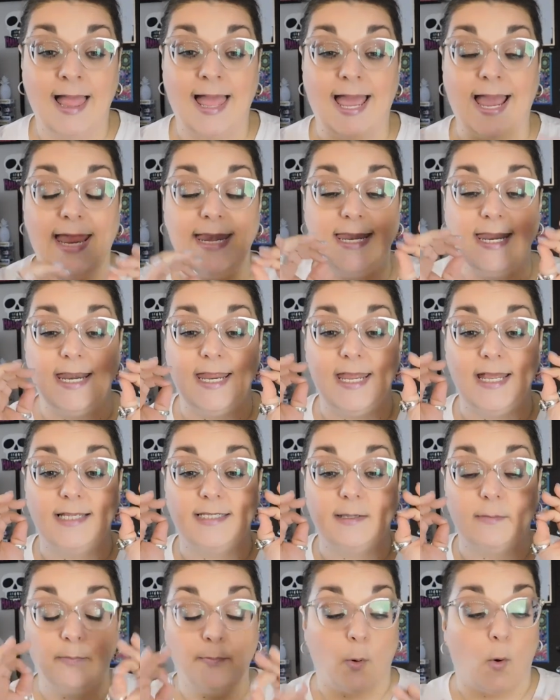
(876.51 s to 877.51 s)
And it is
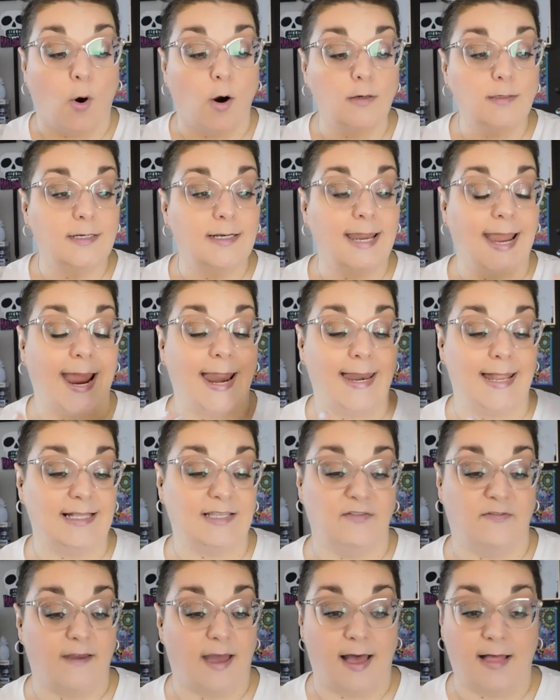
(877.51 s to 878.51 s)
important and
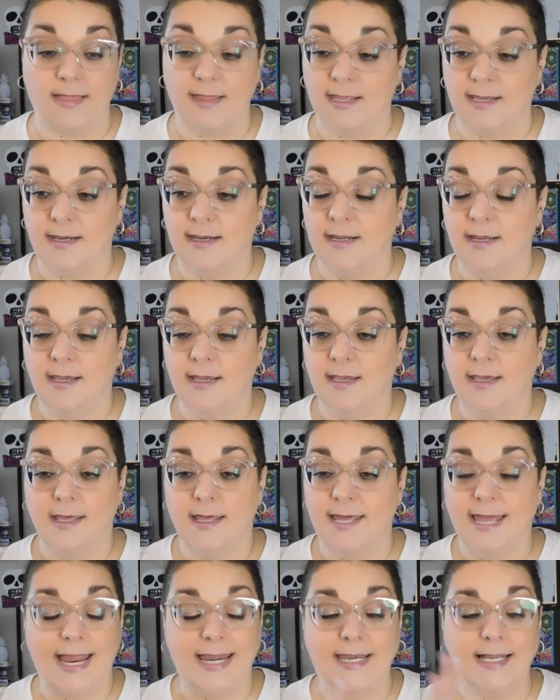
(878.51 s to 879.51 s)
it's valid.
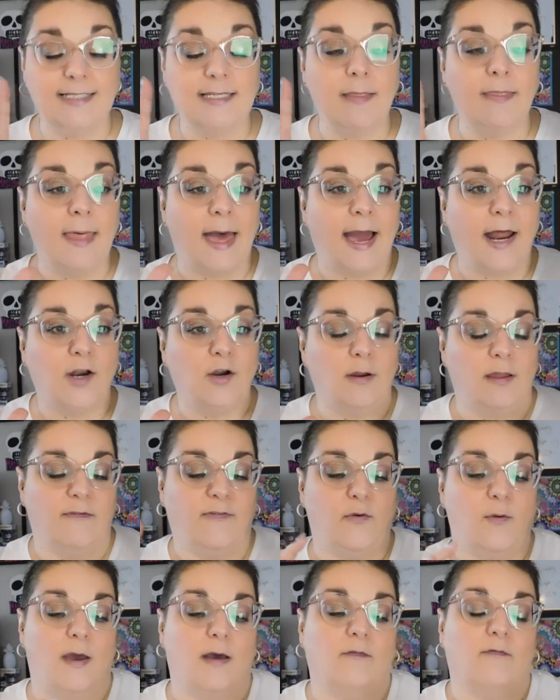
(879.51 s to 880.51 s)
It doesn't matter
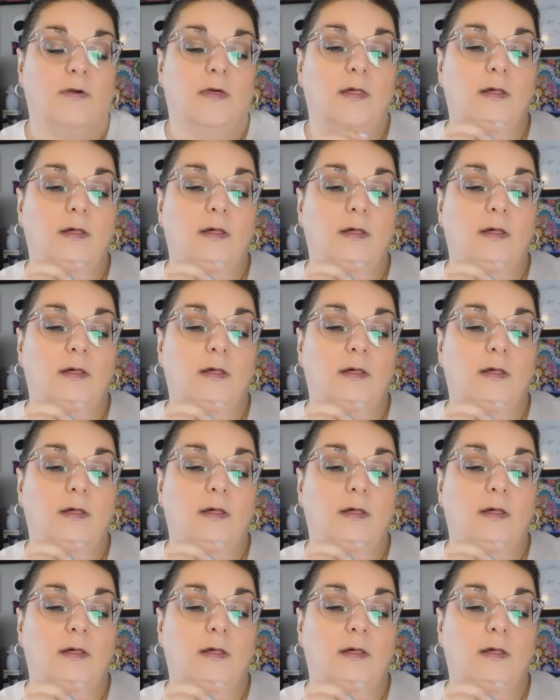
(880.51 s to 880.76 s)
if you have